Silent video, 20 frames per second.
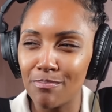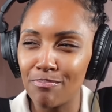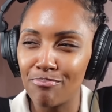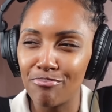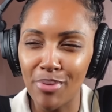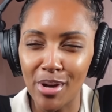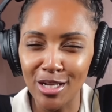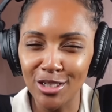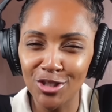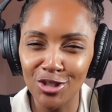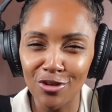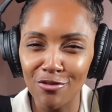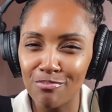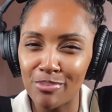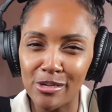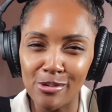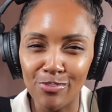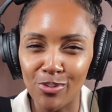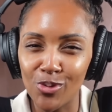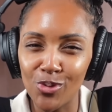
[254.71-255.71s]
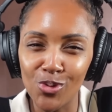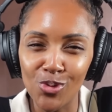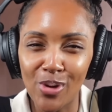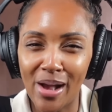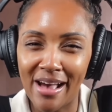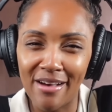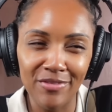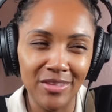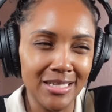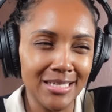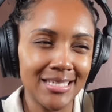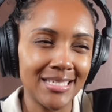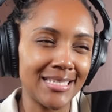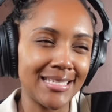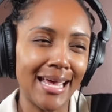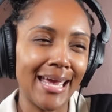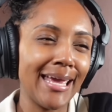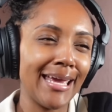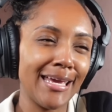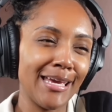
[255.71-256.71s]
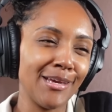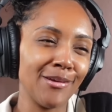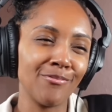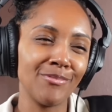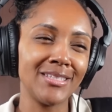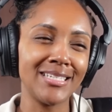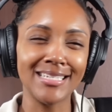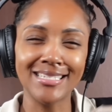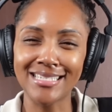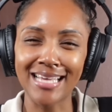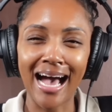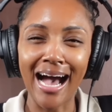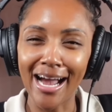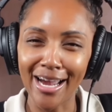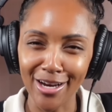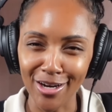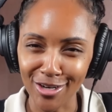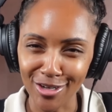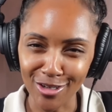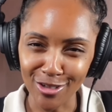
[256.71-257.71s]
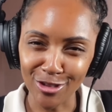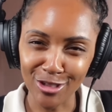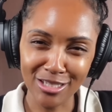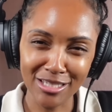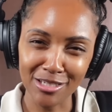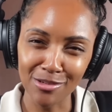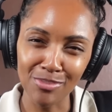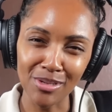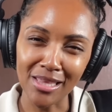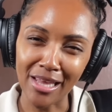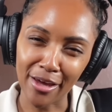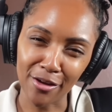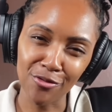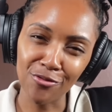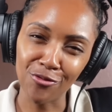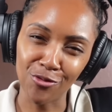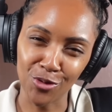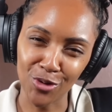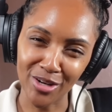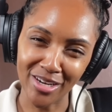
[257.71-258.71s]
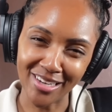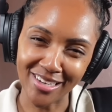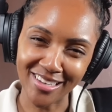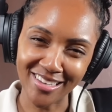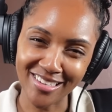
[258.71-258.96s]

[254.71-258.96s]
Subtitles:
bunch of people who have the same desire just to be like free.